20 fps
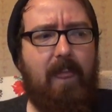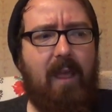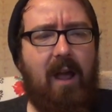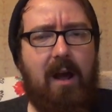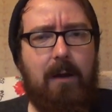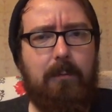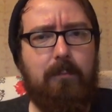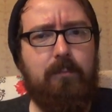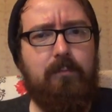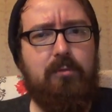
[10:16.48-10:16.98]

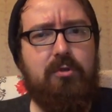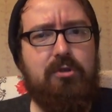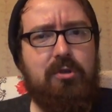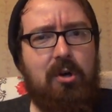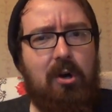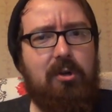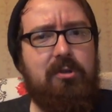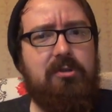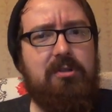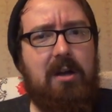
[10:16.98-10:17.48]
I'm
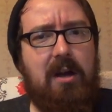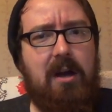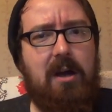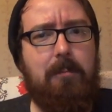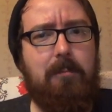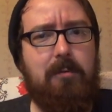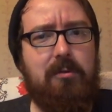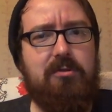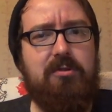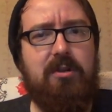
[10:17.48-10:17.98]
shocked at how
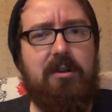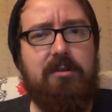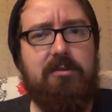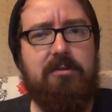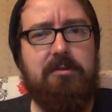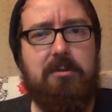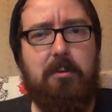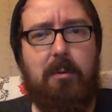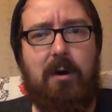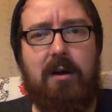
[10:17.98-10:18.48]
much I
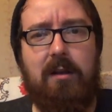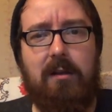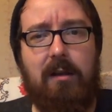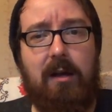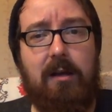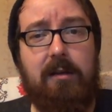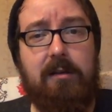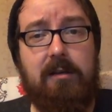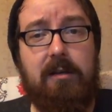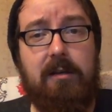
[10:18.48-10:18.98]
actually quite
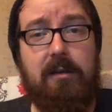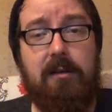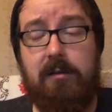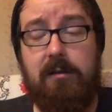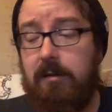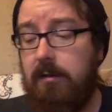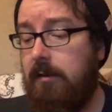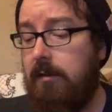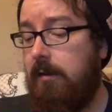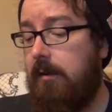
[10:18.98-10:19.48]
like it.
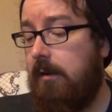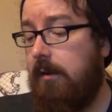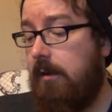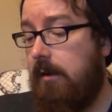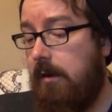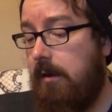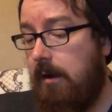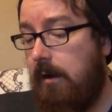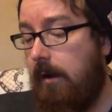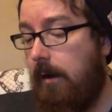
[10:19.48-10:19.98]

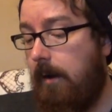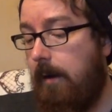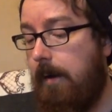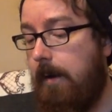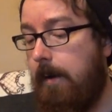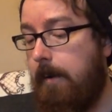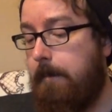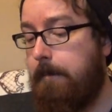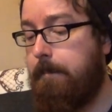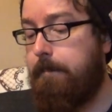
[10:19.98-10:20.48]

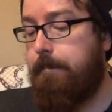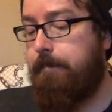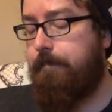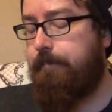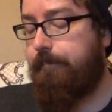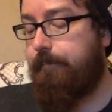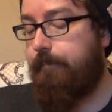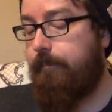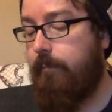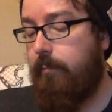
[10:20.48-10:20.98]
Um,
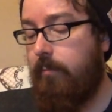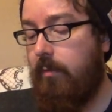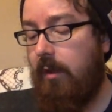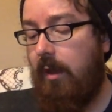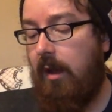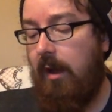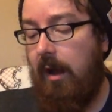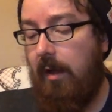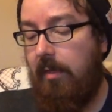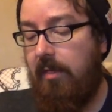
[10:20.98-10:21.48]

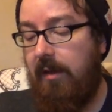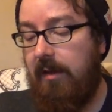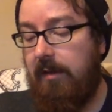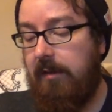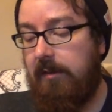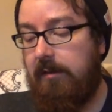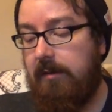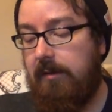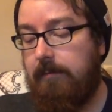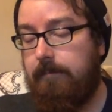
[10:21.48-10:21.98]
I
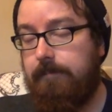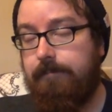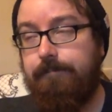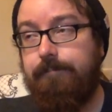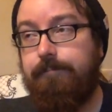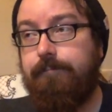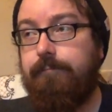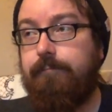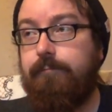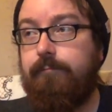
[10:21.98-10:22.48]
think
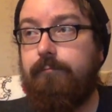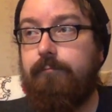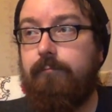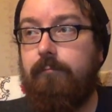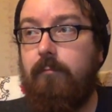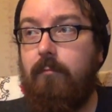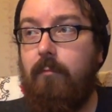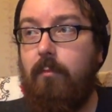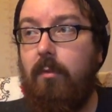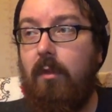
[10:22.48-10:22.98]

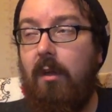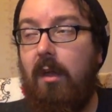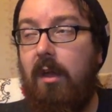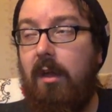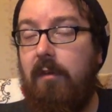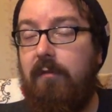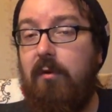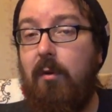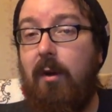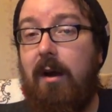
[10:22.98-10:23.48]

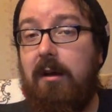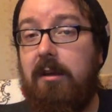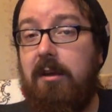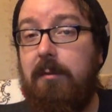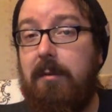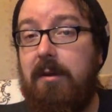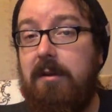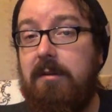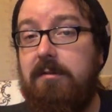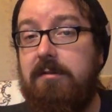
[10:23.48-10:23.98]
if you are
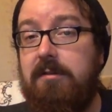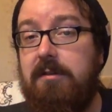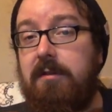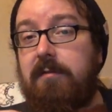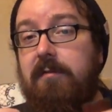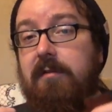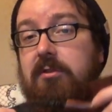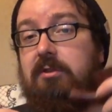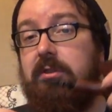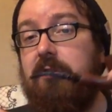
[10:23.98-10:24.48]
committed to
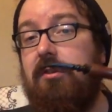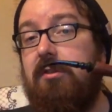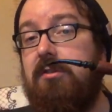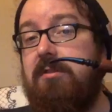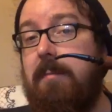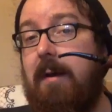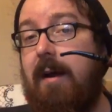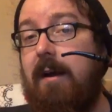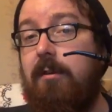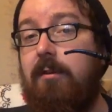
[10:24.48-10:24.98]
Virginia
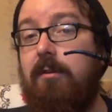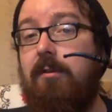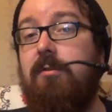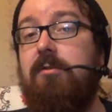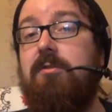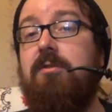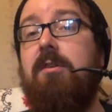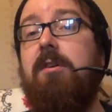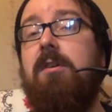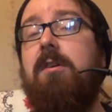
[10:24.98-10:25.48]

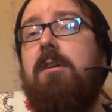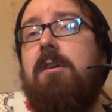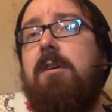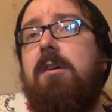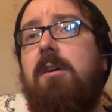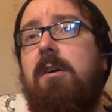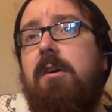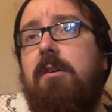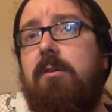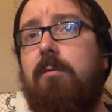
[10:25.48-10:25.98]
tobaccos
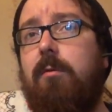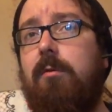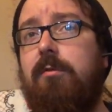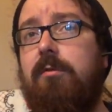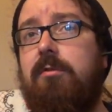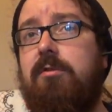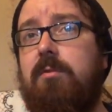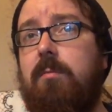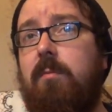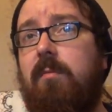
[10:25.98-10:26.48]
and you
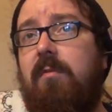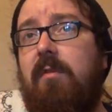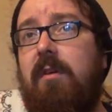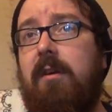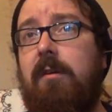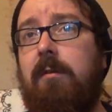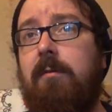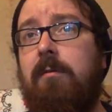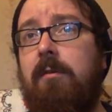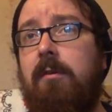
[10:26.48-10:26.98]
wanted
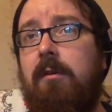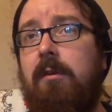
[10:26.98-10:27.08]
something